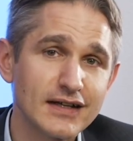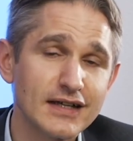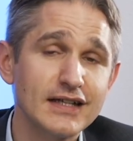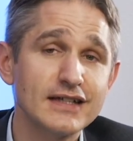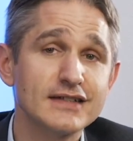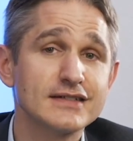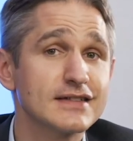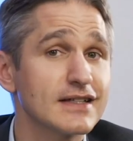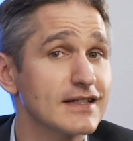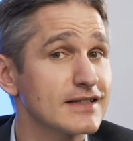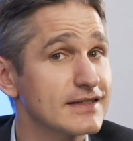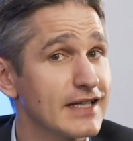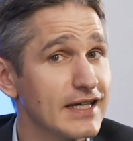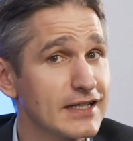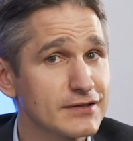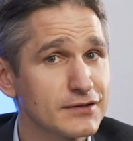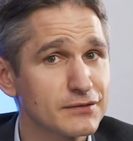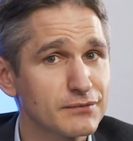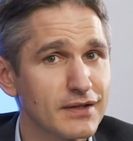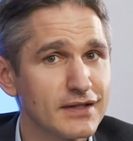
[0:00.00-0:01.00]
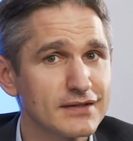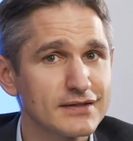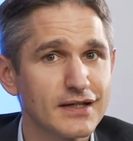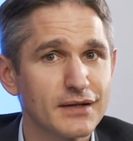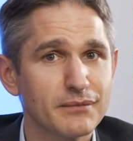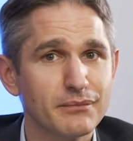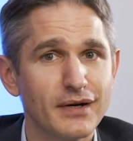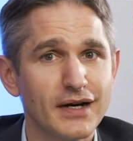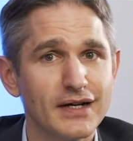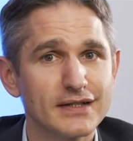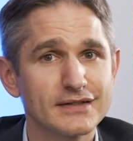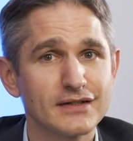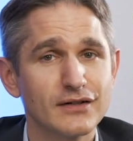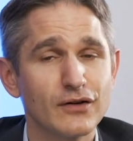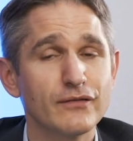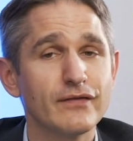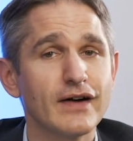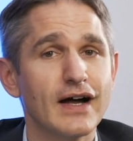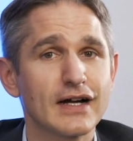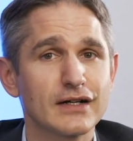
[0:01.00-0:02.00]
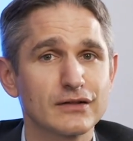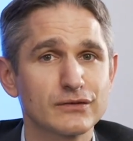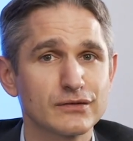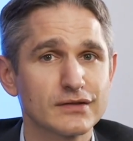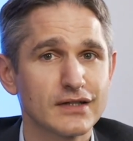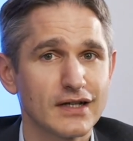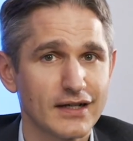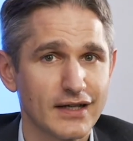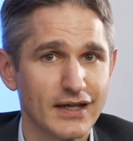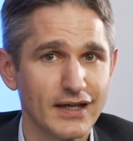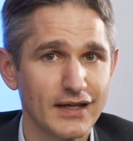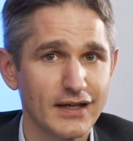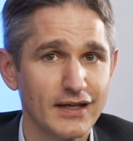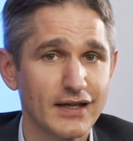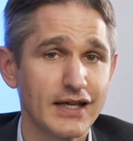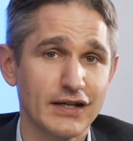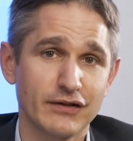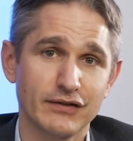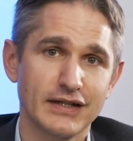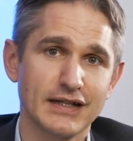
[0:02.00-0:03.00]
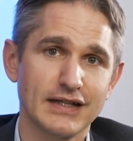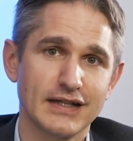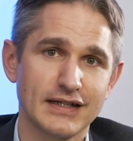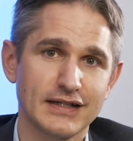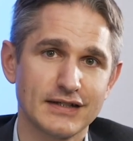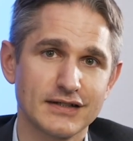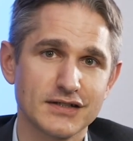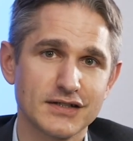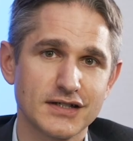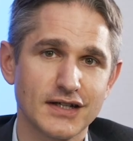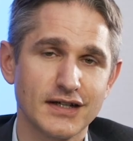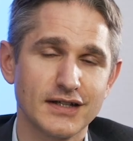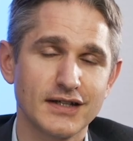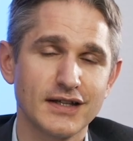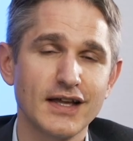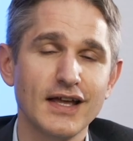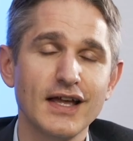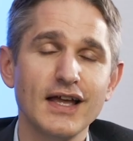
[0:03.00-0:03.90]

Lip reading: He's tax advisor and partner of Actus AG here in Liechtenstein.